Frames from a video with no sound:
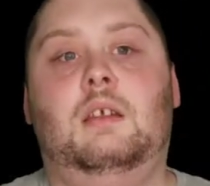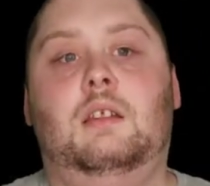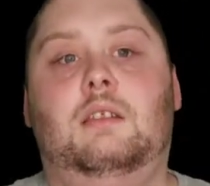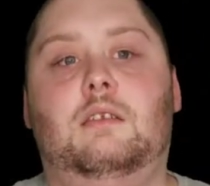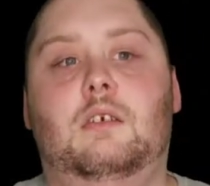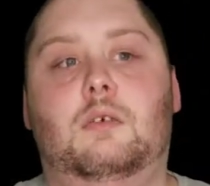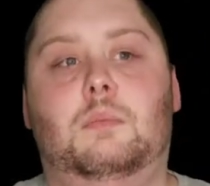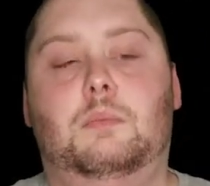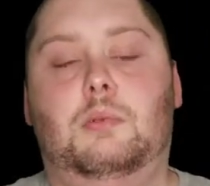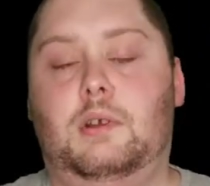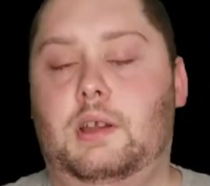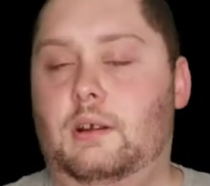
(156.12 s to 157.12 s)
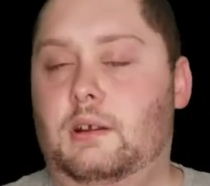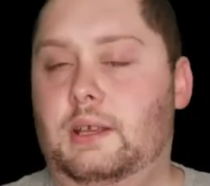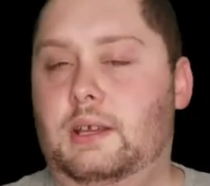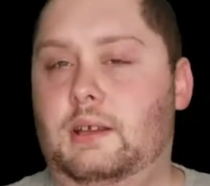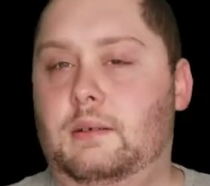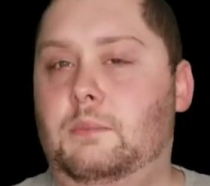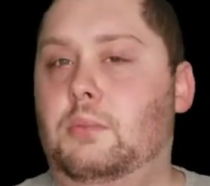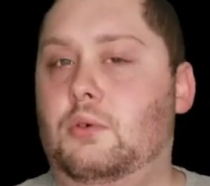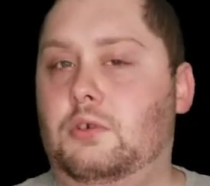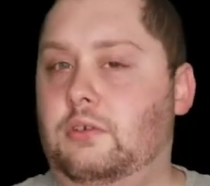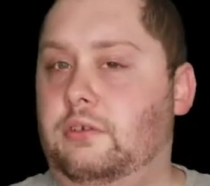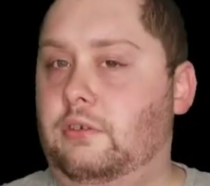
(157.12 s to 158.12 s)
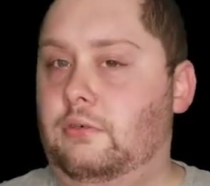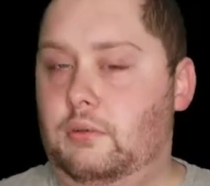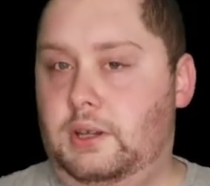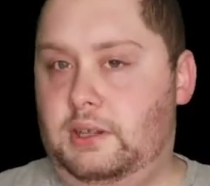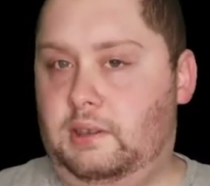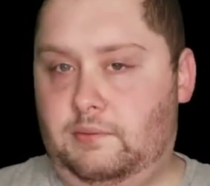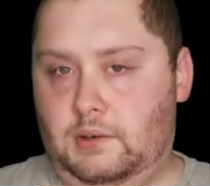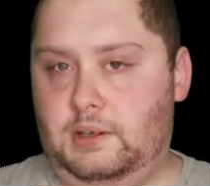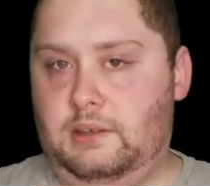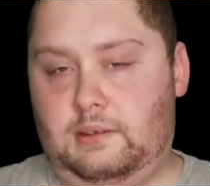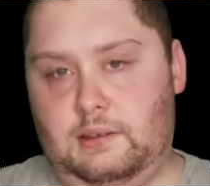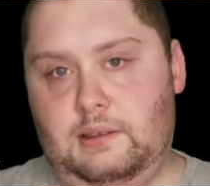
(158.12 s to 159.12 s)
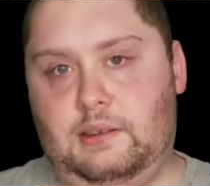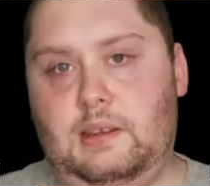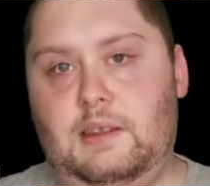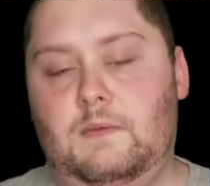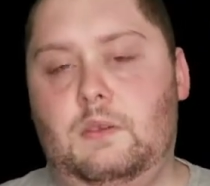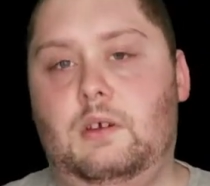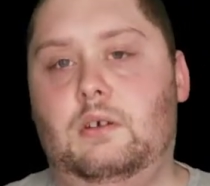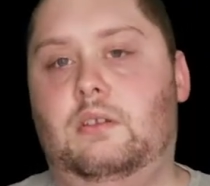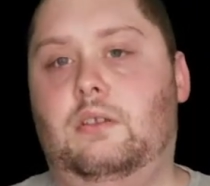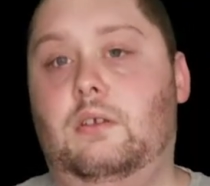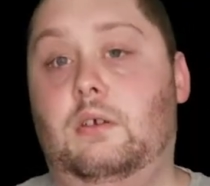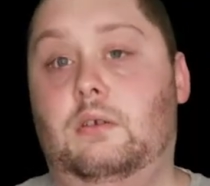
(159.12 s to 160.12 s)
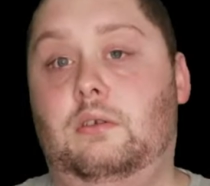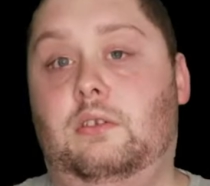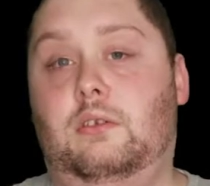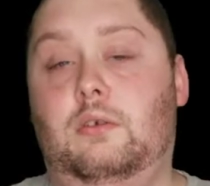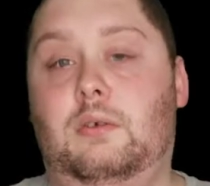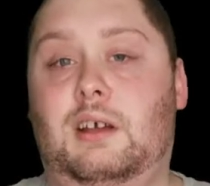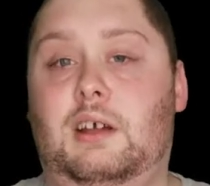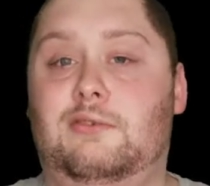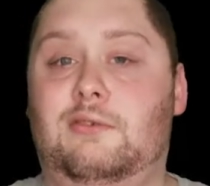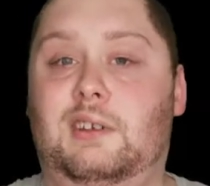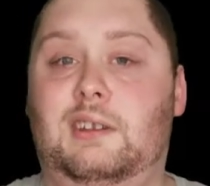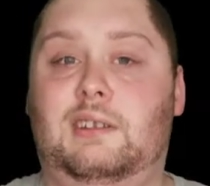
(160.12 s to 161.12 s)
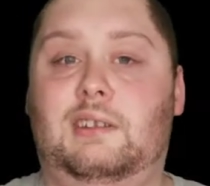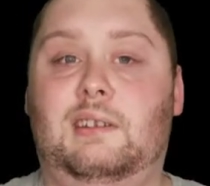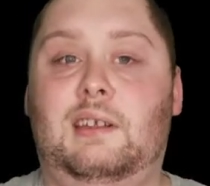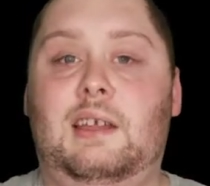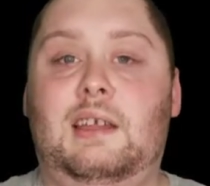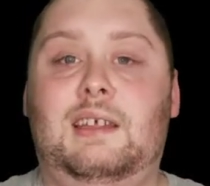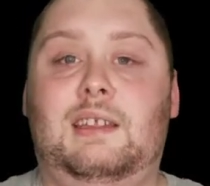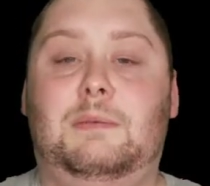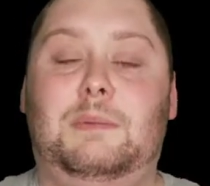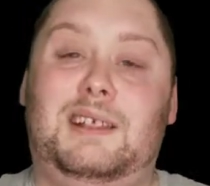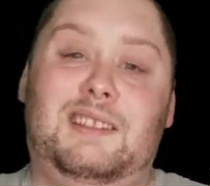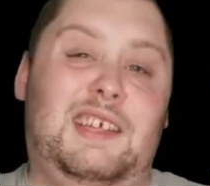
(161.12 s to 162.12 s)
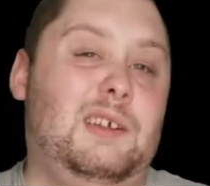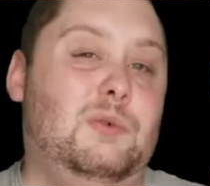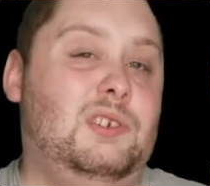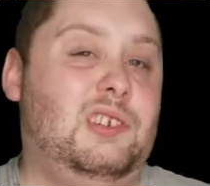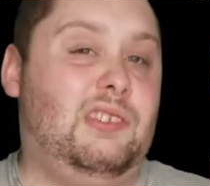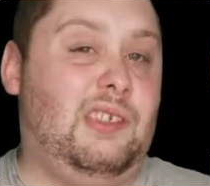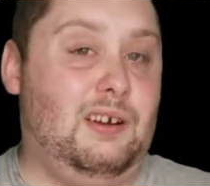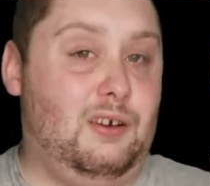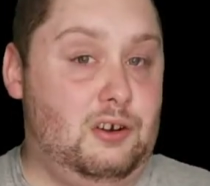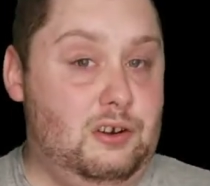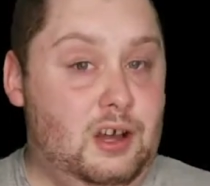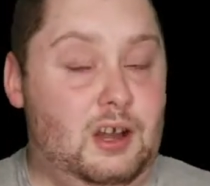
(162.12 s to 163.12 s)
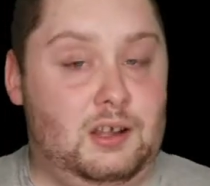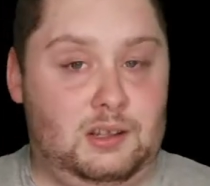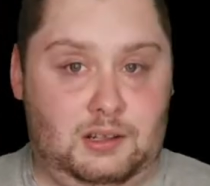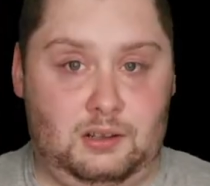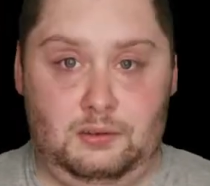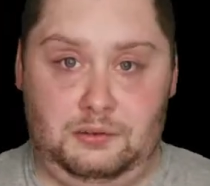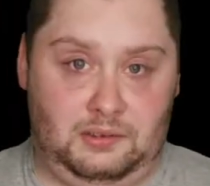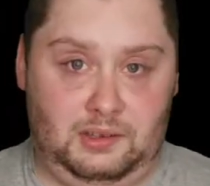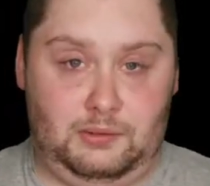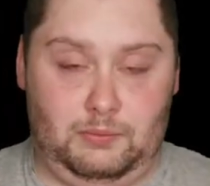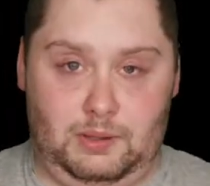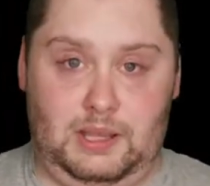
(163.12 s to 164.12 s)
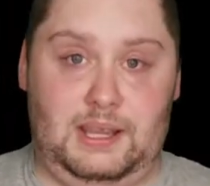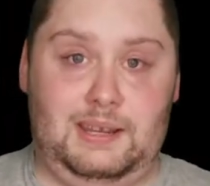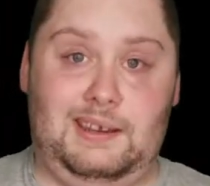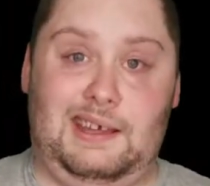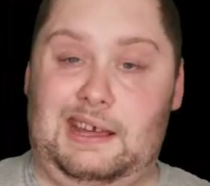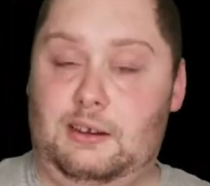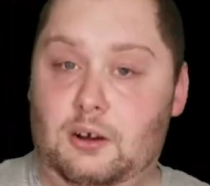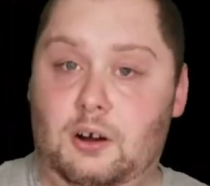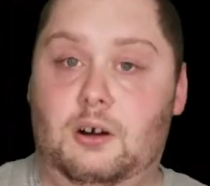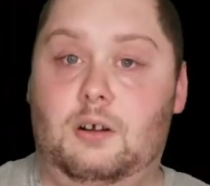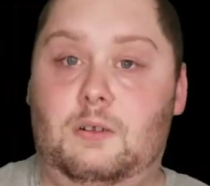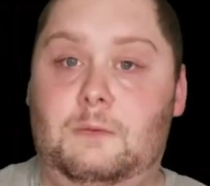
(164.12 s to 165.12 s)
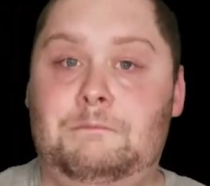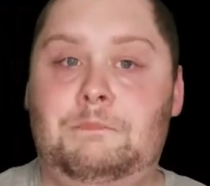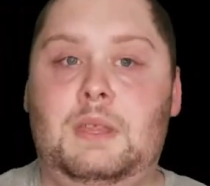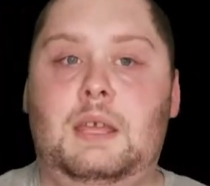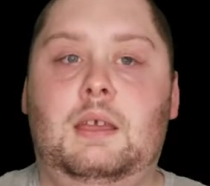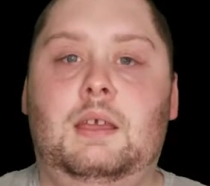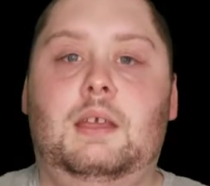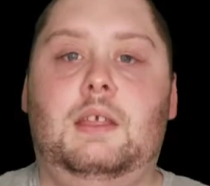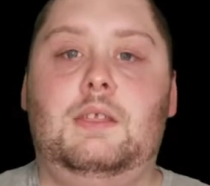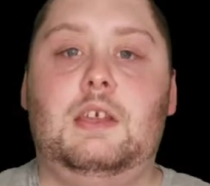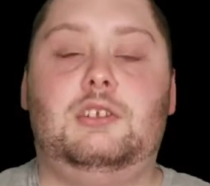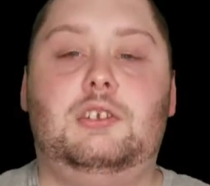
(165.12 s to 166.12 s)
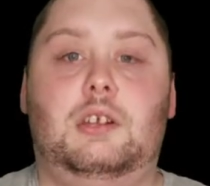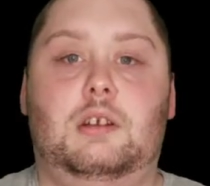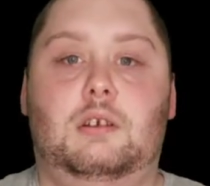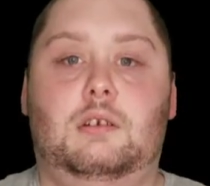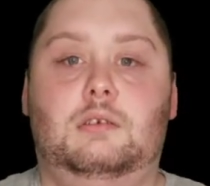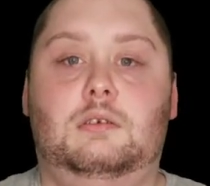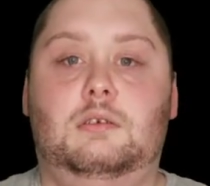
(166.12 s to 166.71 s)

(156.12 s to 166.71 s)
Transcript: So Bulgaria borders Greece, for instance, and even though those two countries speak languages that are not closely related at all, they share